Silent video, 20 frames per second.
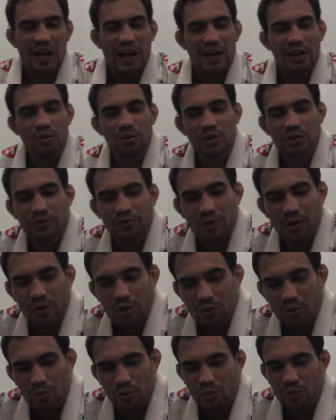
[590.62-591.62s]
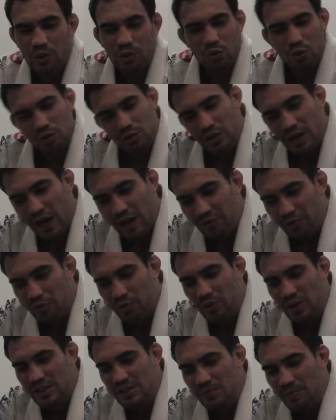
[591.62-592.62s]
I lose for a good guy
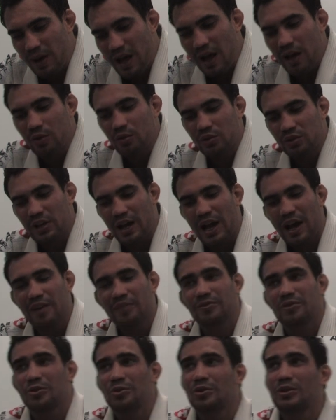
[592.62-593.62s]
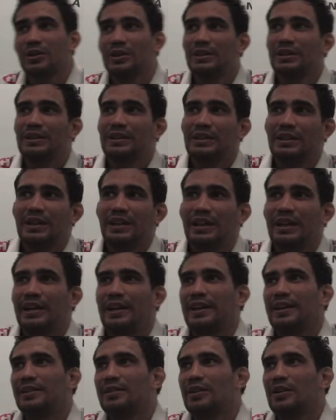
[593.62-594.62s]
from Gracie Barra, Otávio,
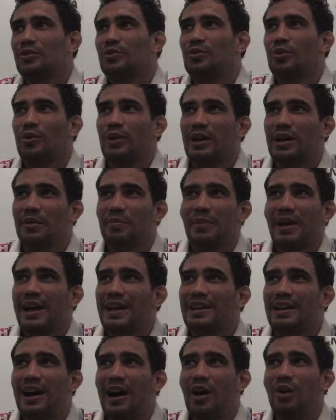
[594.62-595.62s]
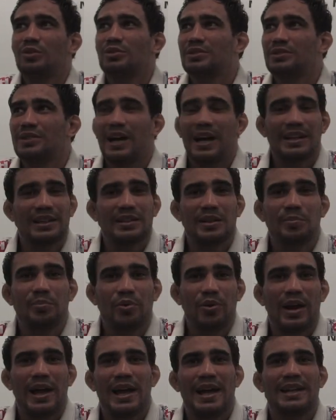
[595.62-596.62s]
and you know I come back house kind of
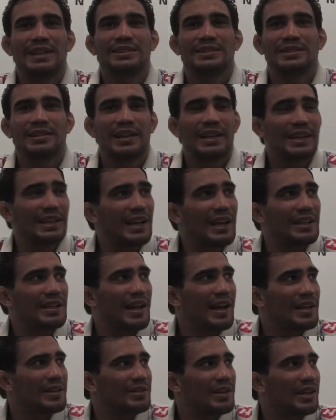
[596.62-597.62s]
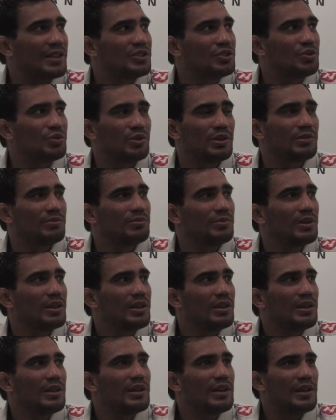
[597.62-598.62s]
depressed, like I, I, I, shouldn't,
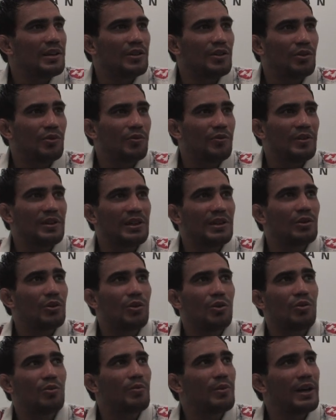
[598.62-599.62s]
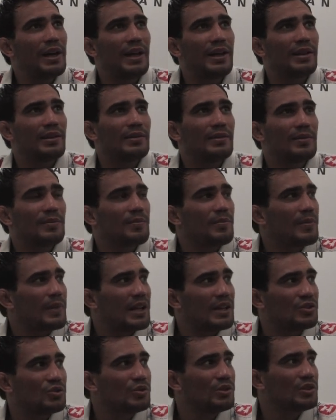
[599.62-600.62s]
you know, think, oh man,
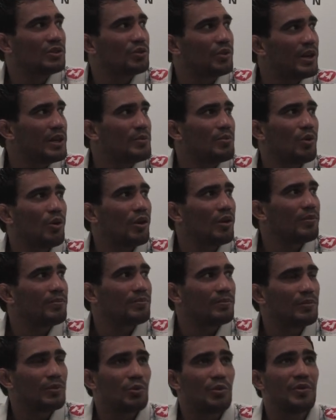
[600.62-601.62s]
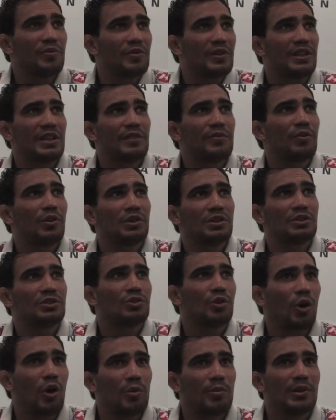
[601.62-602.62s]
I shouldn't train anymore with gi for this
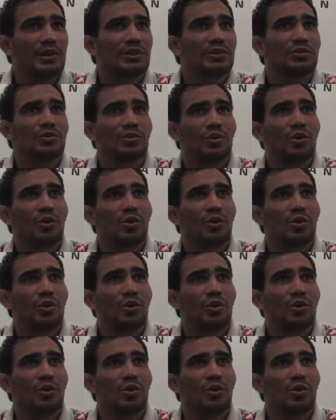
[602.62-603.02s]
tournament, you